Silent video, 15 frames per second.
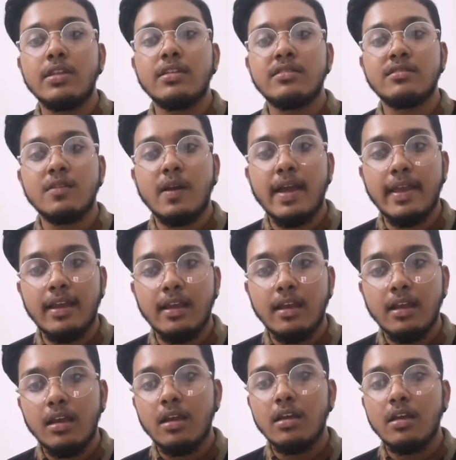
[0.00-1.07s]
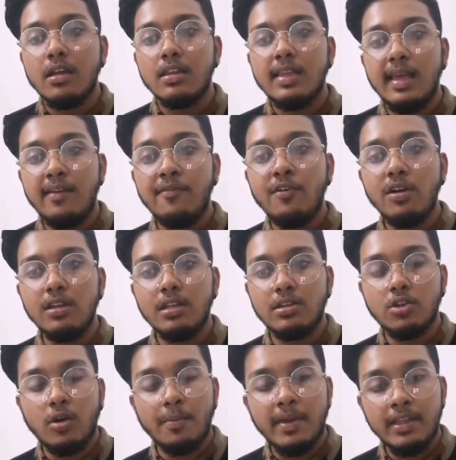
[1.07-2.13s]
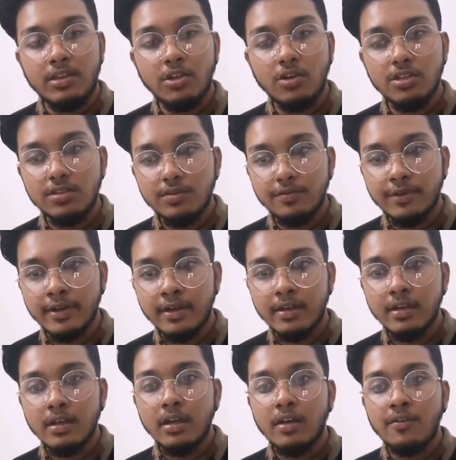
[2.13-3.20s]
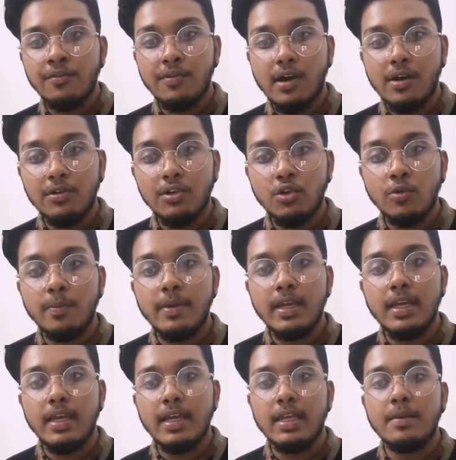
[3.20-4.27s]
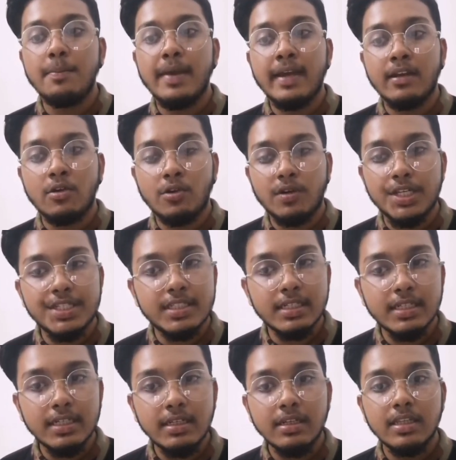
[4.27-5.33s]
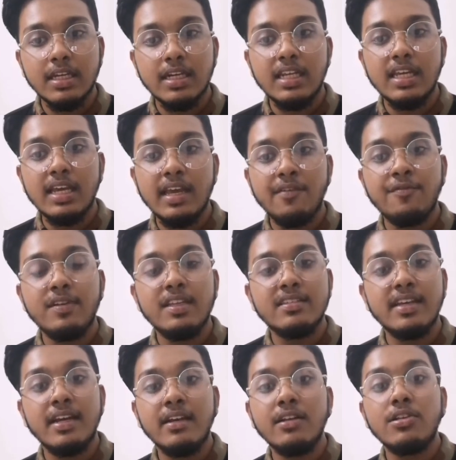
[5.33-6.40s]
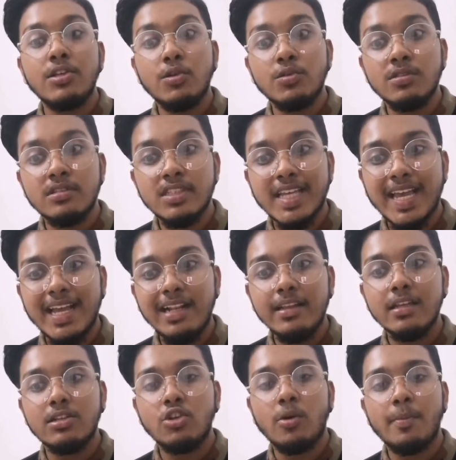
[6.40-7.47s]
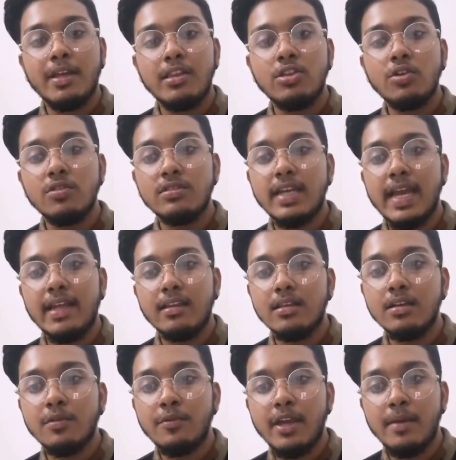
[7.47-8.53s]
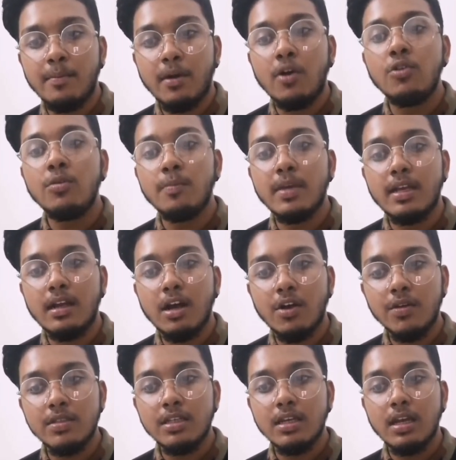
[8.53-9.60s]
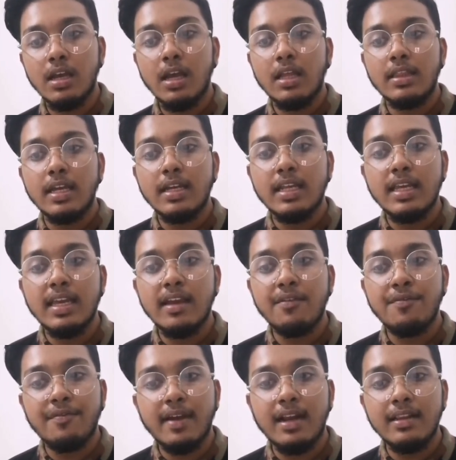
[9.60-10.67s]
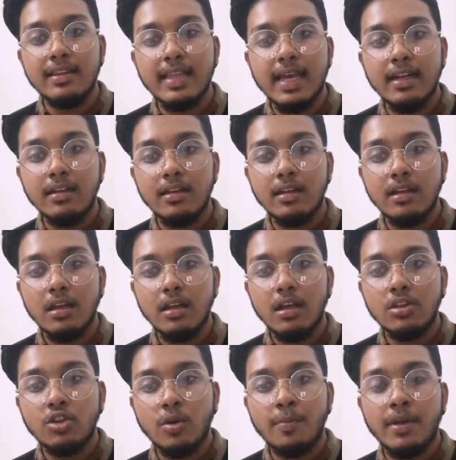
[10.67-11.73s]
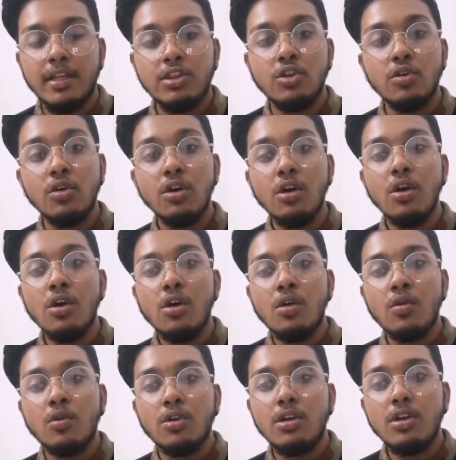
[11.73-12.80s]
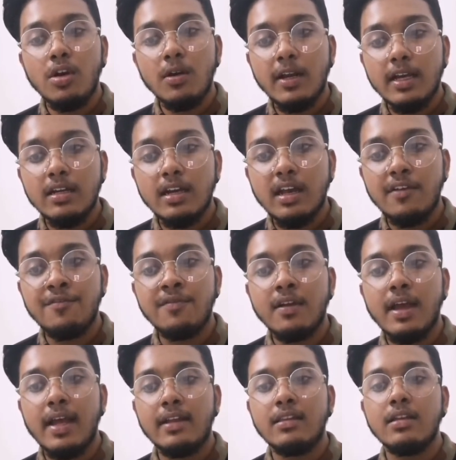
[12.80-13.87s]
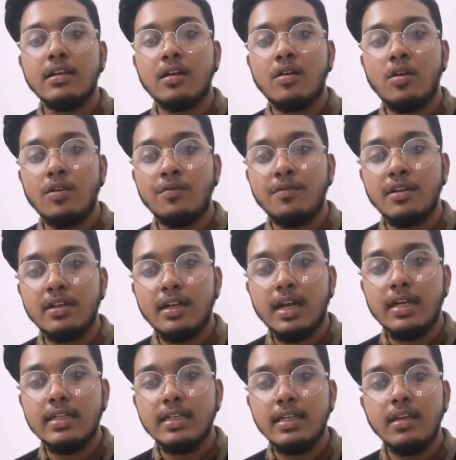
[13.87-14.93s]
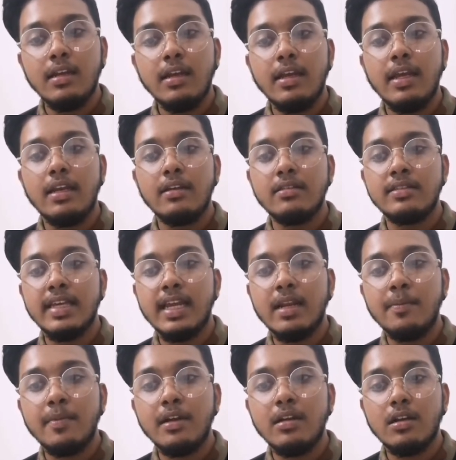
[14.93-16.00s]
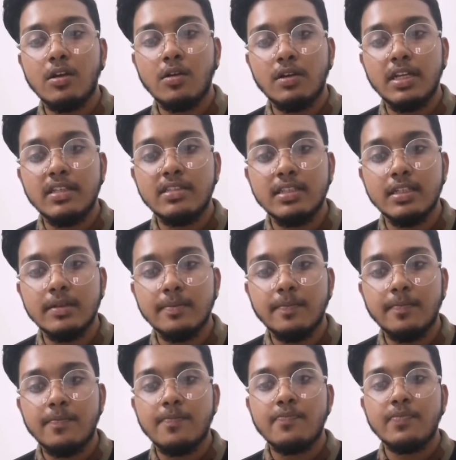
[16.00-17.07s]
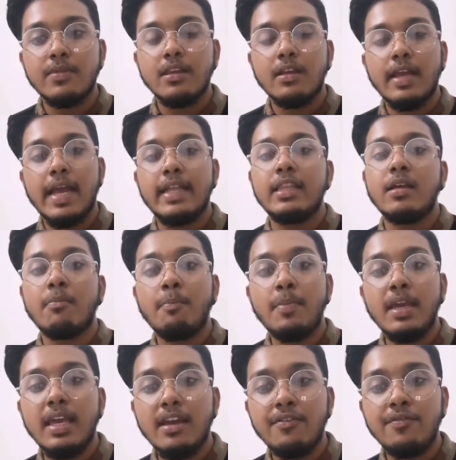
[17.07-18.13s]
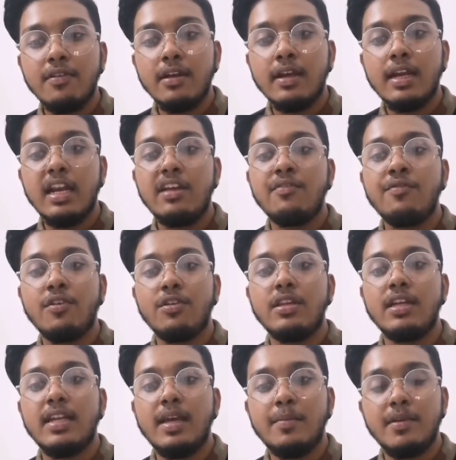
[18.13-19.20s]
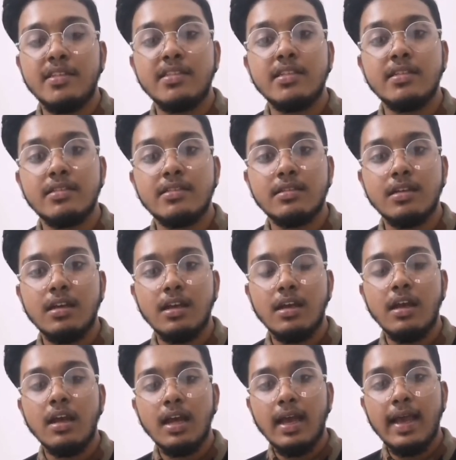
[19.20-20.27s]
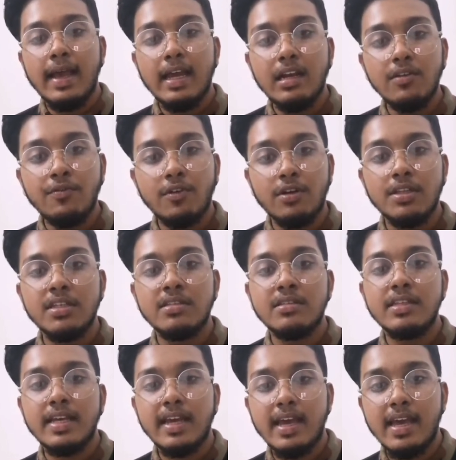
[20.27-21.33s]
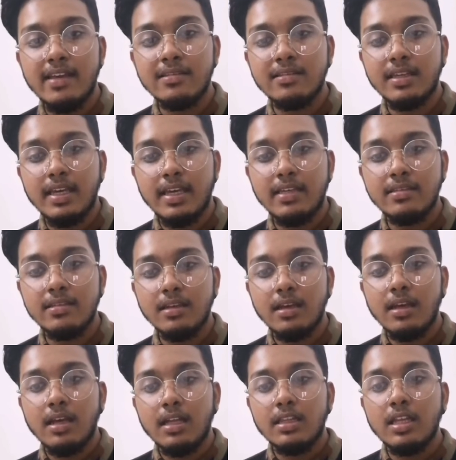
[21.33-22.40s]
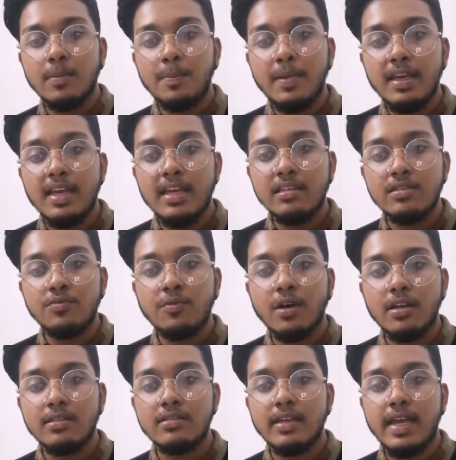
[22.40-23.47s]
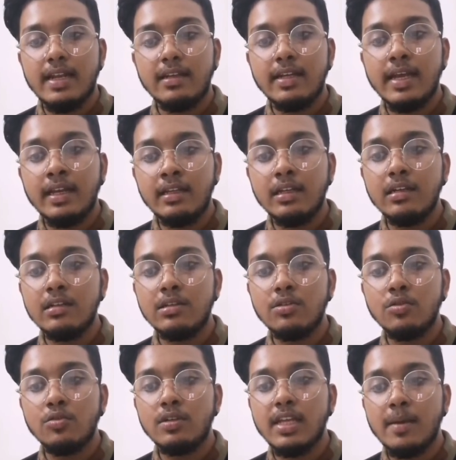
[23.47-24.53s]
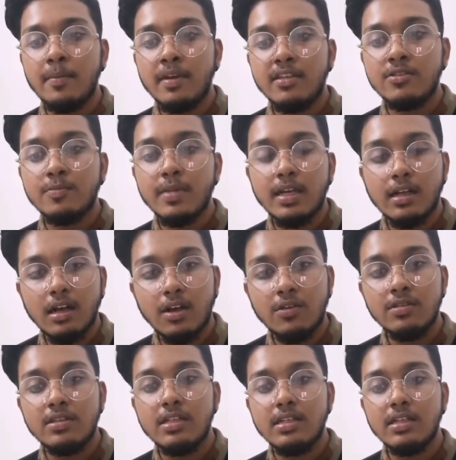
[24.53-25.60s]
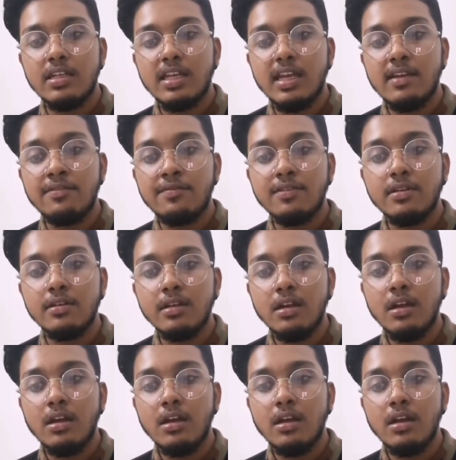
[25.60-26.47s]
strike. Therefore, the tomatoes were found to be in bad condition. The DF decided to sell the tomatoes at the Weymouth because the DF felt that tomato could not arrive at the Covent Garden in saleable condition, and the PF claimed for the damages. Held for this the case is the PS was entitled to damage because the DF were